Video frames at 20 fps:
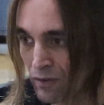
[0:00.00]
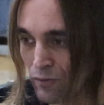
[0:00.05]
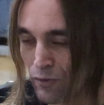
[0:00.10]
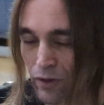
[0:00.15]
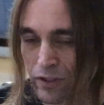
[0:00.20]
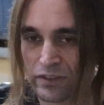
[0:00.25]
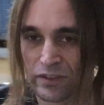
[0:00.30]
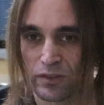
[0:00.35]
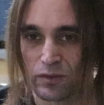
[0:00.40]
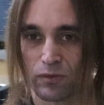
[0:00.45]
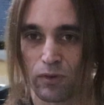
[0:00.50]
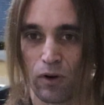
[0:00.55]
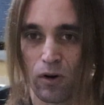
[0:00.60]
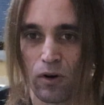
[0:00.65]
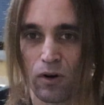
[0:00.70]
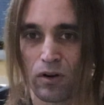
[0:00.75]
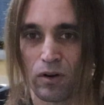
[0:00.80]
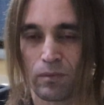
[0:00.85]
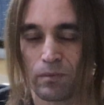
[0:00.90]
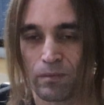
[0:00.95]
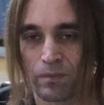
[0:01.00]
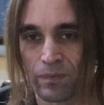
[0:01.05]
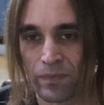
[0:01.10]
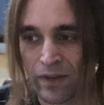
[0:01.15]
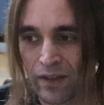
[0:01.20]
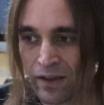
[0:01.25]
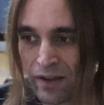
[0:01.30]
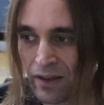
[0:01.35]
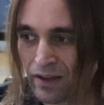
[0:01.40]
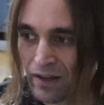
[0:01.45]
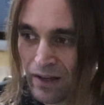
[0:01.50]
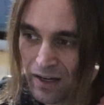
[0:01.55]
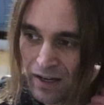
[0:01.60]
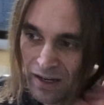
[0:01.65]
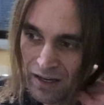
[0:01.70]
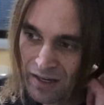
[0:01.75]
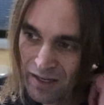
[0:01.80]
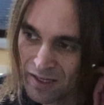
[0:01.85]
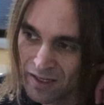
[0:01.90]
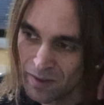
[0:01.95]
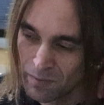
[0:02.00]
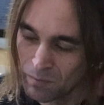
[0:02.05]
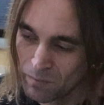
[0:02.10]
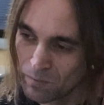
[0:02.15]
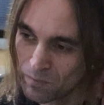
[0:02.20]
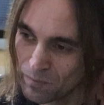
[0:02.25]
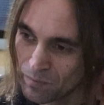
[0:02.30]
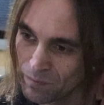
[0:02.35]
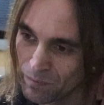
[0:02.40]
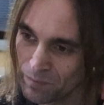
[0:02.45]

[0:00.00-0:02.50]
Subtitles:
first of all, I